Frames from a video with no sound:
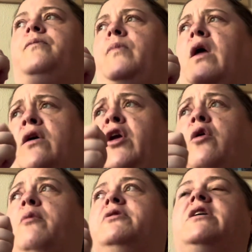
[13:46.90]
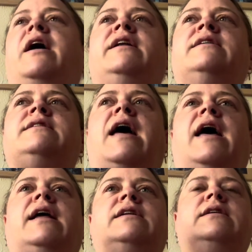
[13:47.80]
incurable tiredness,
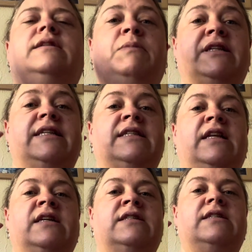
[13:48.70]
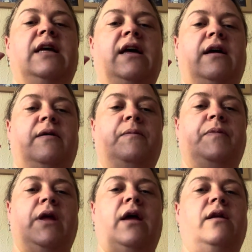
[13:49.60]
and my dizziness.
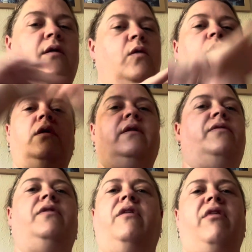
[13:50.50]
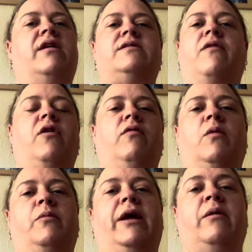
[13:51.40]
And all of the things I've got wrong
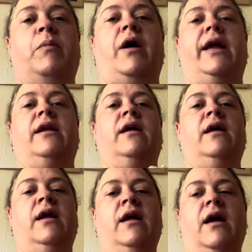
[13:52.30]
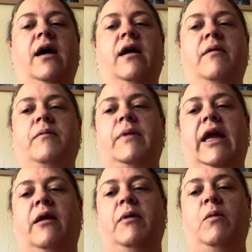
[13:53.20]
with me combined
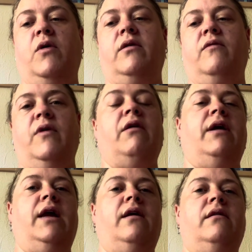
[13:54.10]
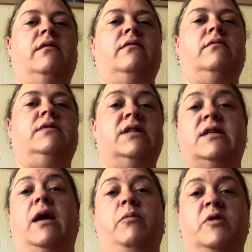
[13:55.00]
make me one very
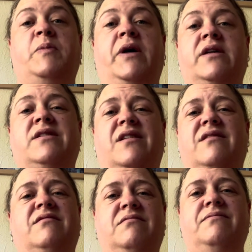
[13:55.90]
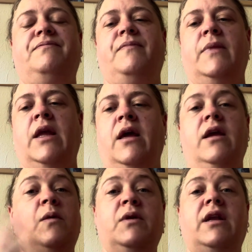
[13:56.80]
disabled person.
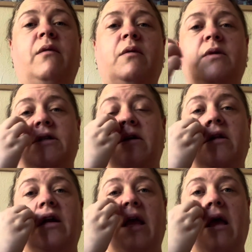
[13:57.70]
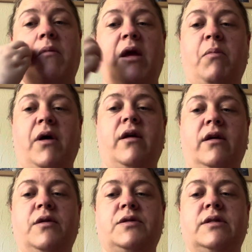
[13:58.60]
You wouldn't know it, would you, looking at me? But
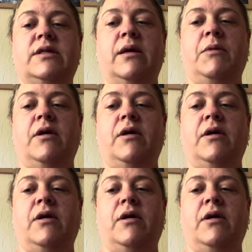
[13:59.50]
you should see me